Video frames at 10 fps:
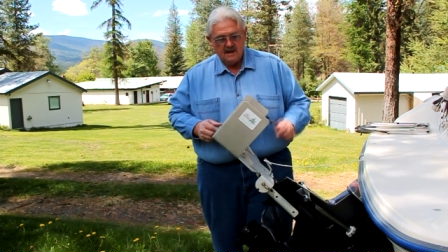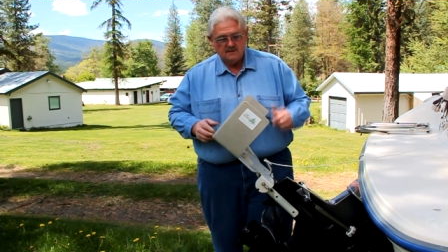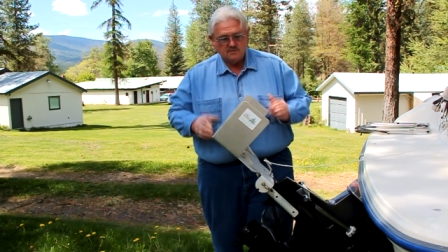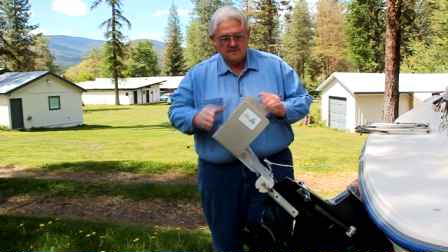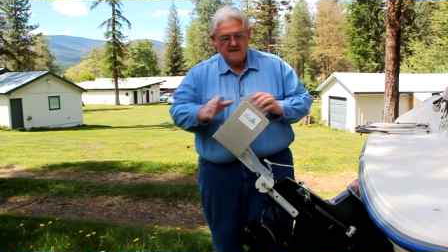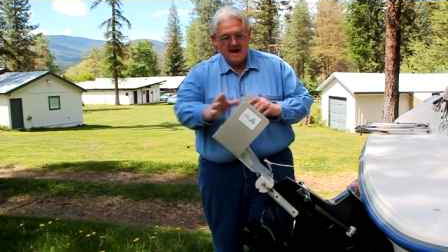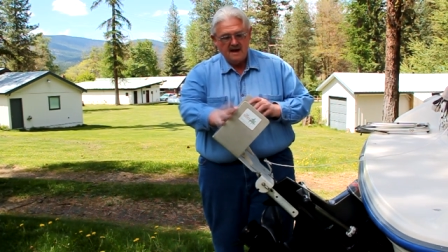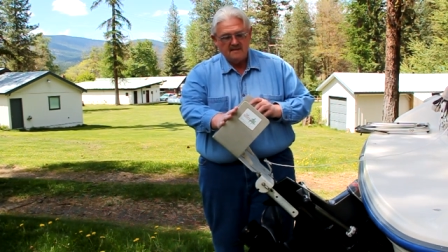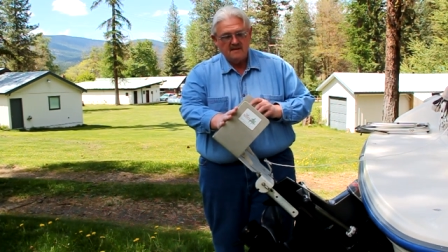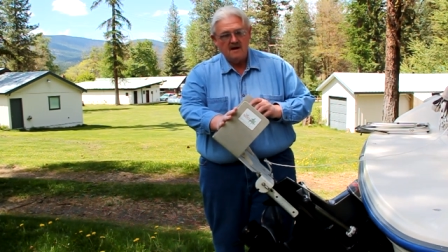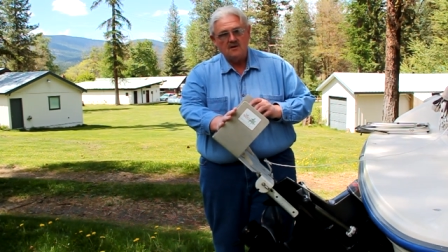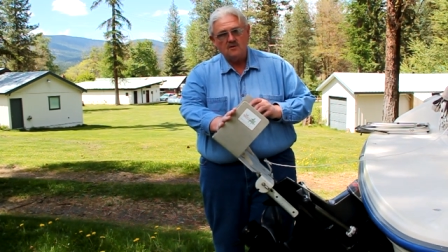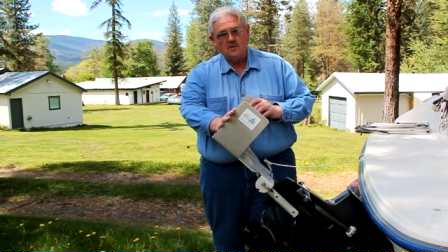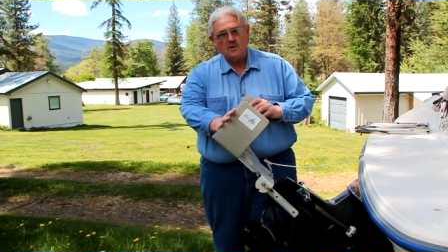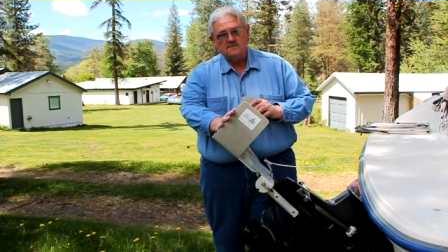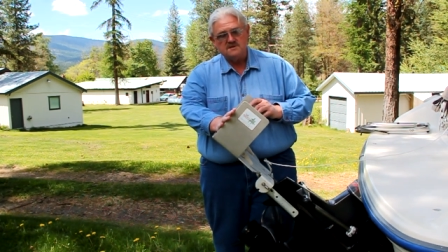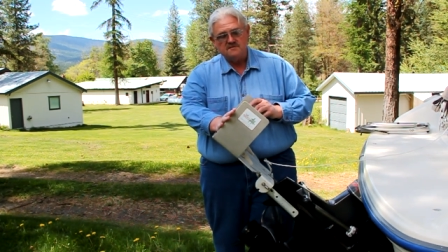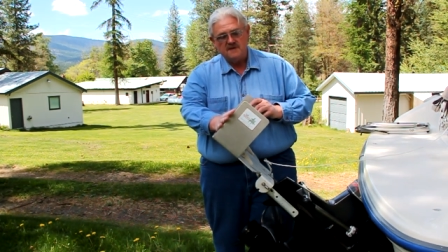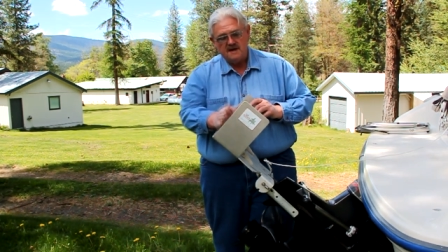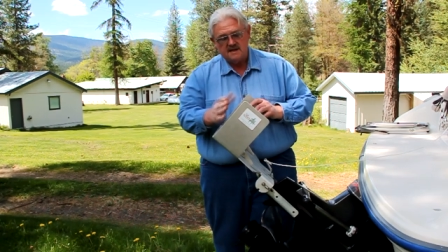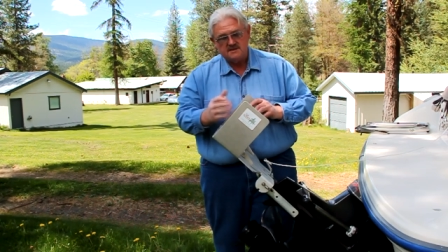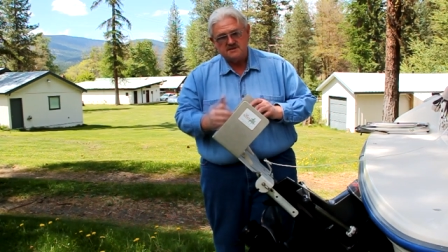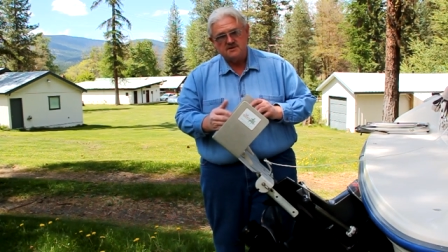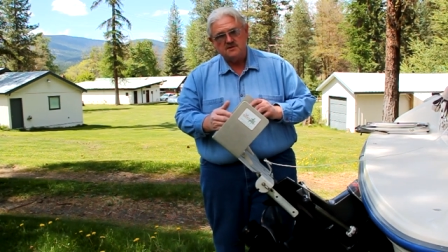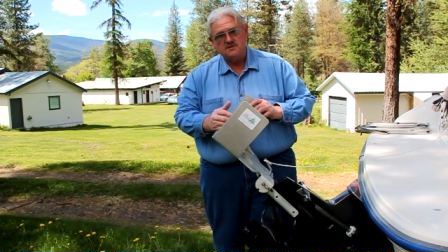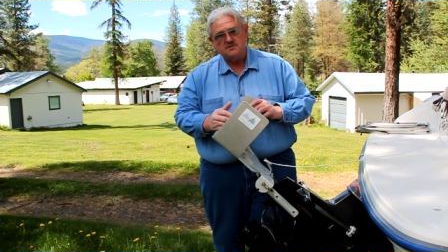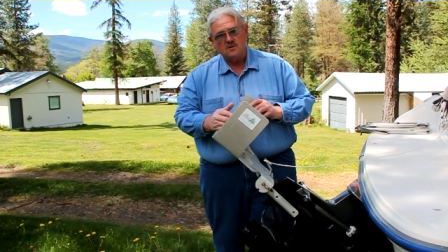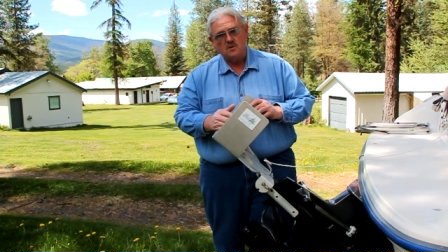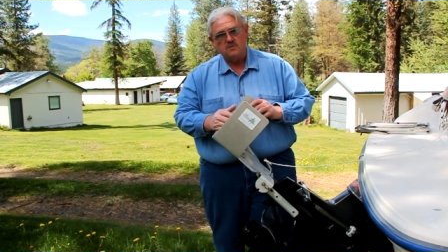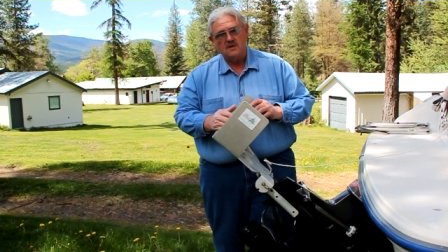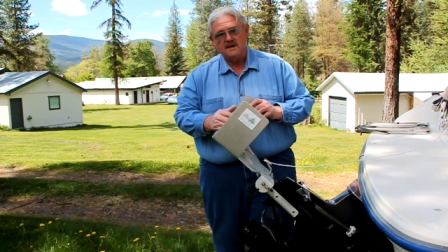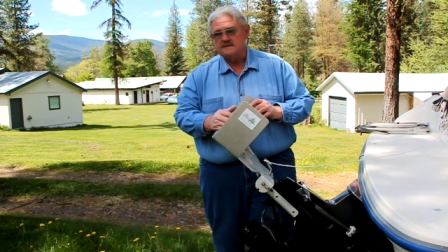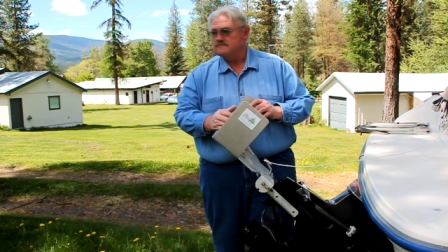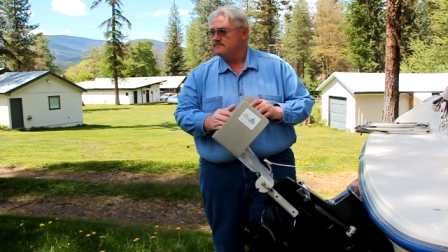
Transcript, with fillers: is we've added the Uncle Norm's fins to the troll plate.